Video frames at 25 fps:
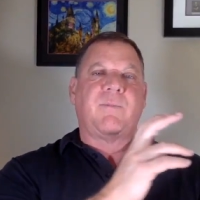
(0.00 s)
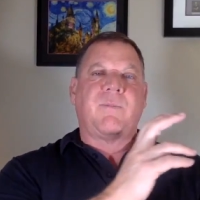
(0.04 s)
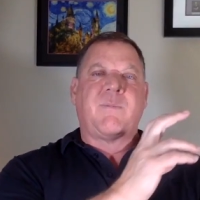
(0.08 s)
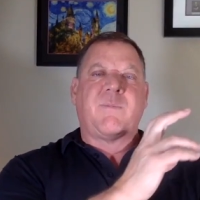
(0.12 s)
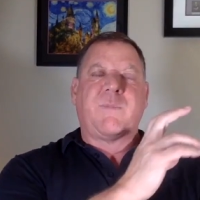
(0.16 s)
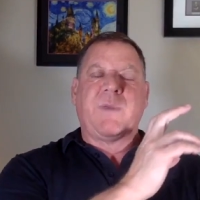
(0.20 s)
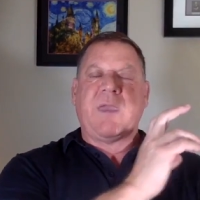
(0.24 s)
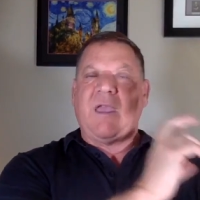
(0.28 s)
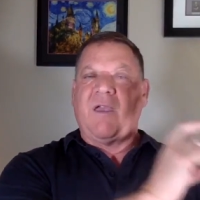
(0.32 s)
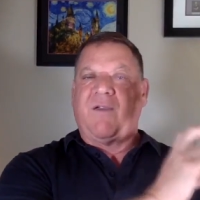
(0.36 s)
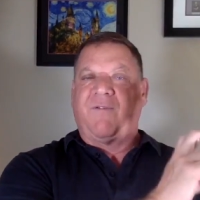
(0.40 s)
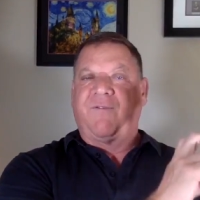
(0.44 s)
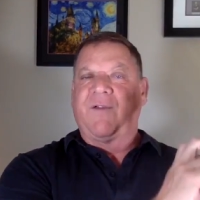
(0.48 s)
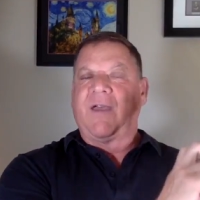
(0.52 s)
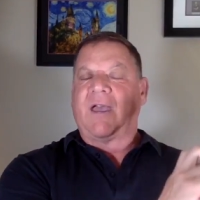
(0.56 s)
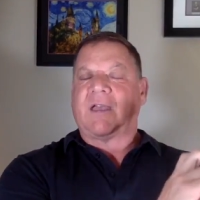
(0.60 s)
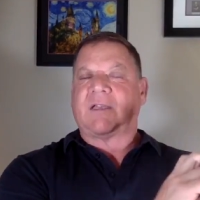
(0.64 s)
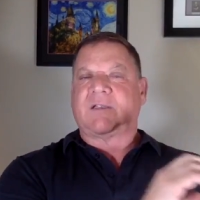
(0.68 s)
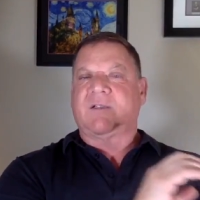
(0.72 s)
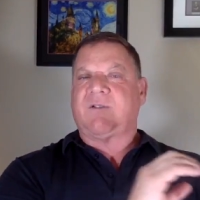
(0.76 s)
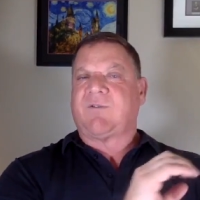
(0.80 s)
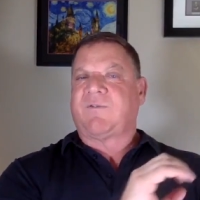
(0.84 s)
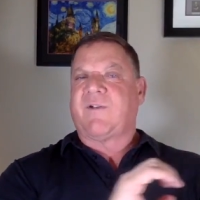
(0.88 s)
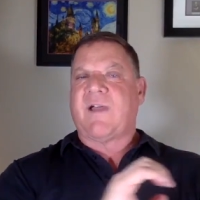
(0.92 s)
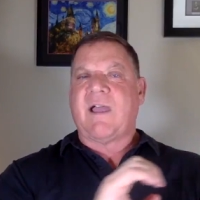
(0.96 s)

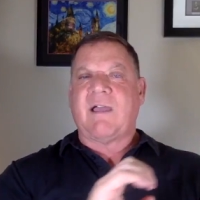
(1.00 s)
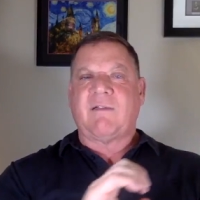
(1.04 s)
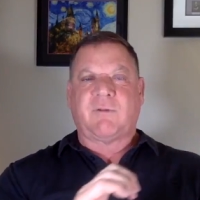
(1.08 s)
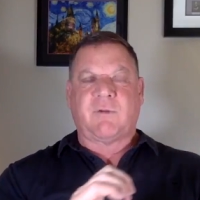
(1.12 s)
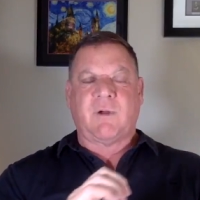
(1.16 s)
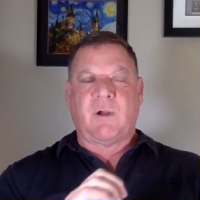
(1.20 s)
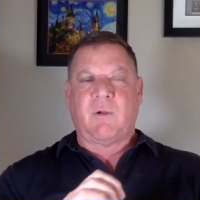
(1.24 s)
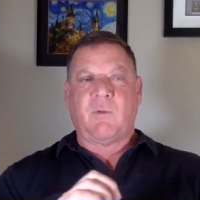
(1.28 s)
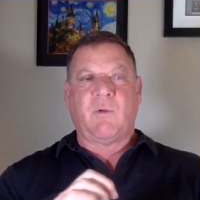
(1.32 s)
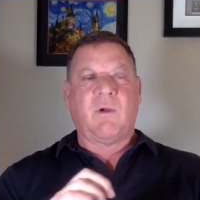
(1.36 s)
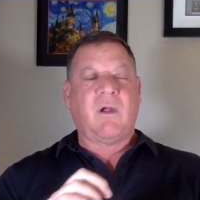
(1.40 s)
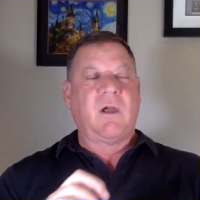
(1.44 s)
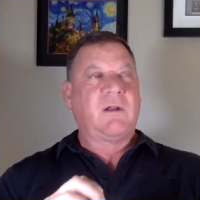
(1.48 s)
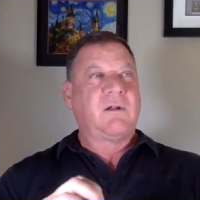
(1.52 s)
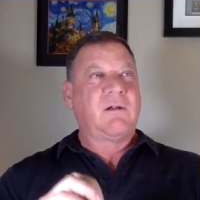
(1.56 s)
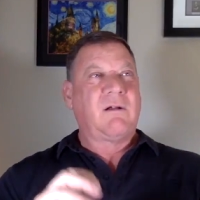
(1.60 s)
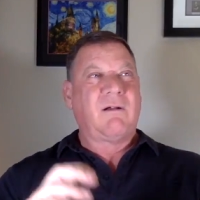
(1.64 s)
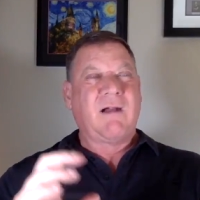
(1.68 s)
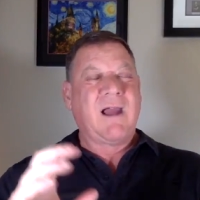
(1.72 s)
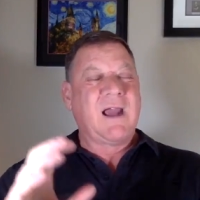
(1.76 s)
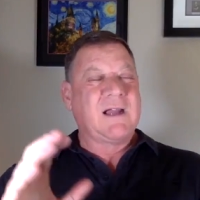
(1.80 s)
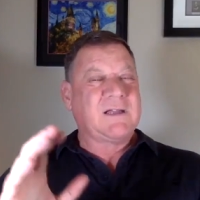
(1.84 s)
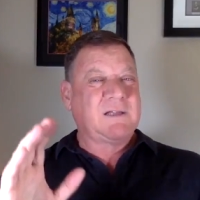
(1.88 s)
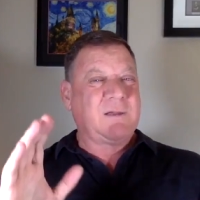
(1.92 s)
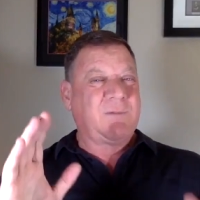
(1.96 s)
BFS and 531
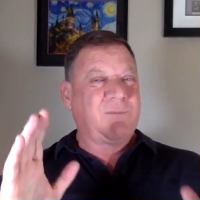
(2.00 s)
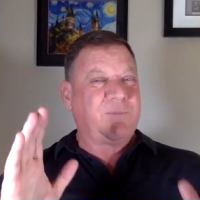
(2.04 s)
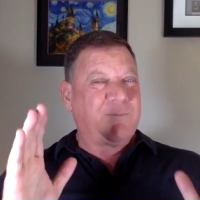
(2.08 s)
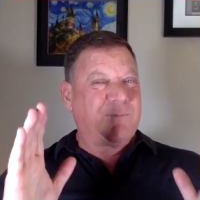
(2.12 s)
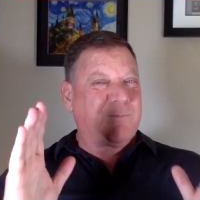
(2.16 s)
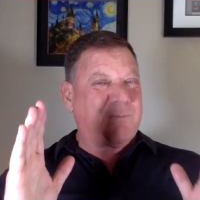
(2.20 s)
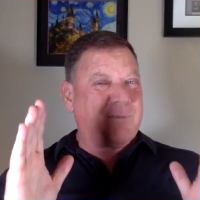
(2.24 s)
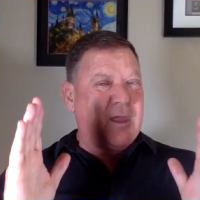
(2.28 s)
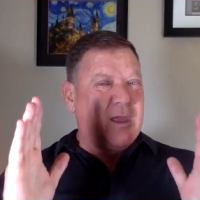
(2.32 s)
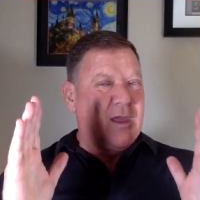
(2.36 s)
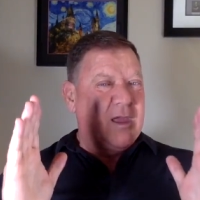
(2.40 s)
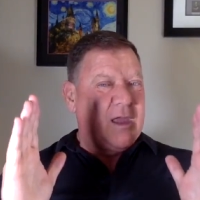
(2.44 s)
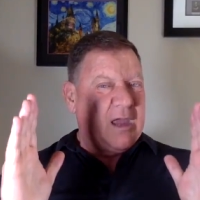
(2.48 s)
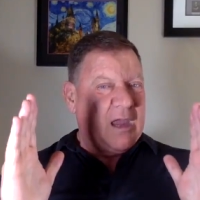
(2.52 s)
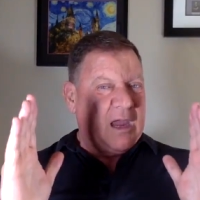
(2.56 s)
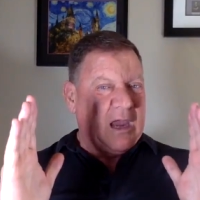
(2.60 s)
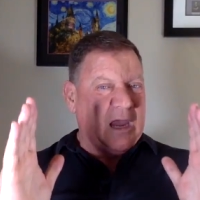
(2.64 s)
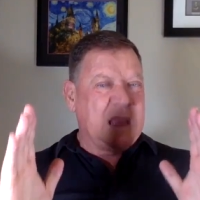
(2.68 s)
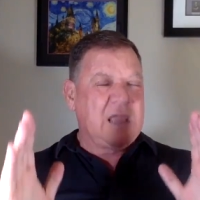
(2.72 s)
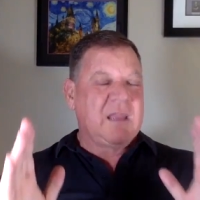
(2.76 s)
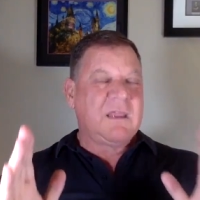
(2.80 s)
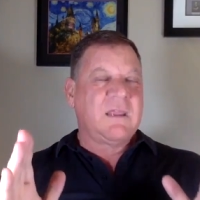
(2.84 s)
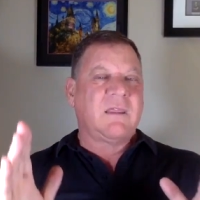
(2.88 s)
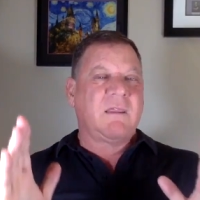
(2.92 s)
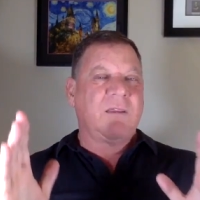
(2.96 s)
are actually
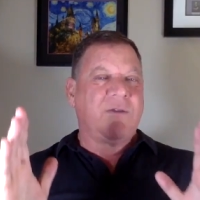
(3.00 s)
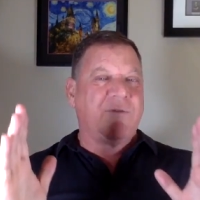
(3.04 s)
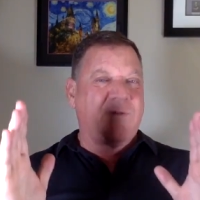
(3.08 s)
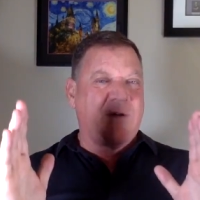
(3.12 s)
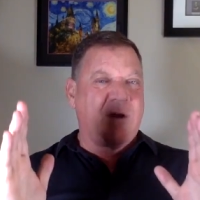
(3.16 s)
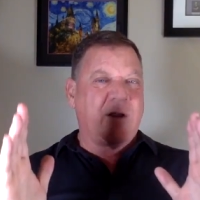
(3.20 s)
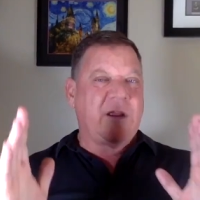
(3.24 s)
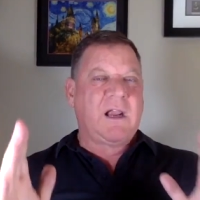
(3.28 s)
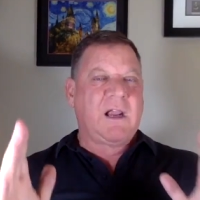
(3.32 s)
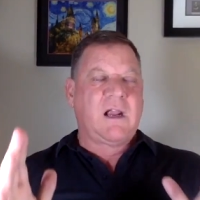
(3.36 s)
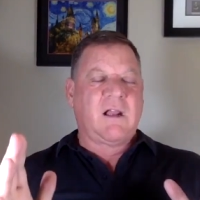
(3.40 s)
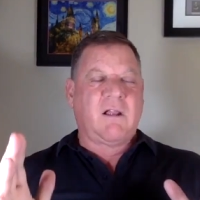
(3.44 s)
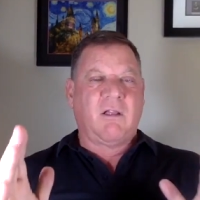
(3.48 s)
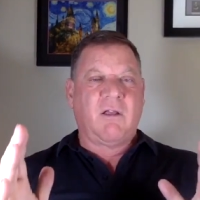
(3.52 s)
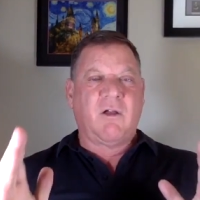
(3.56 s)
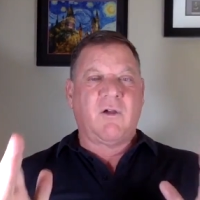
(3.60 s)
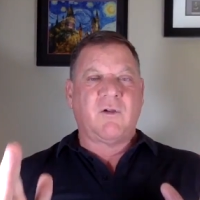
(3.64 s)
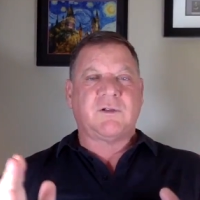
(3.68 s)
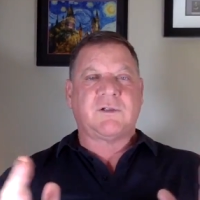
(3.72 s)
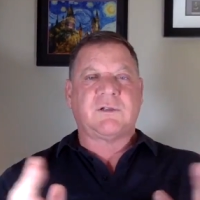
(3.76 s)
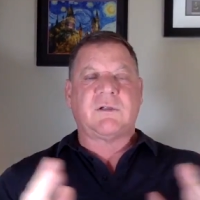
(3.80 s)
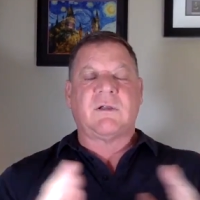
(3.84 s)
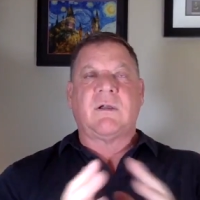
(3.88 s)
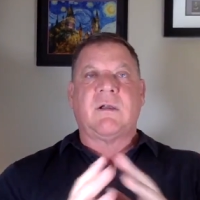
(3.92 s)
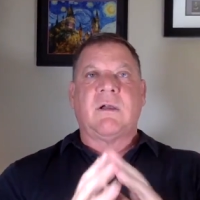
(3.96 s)
in very
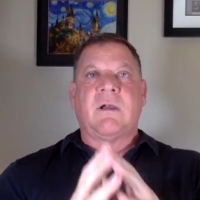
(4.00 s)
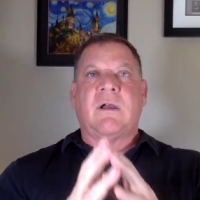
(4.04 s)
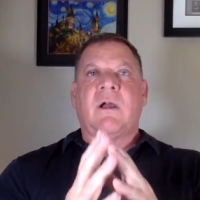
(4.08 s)
close.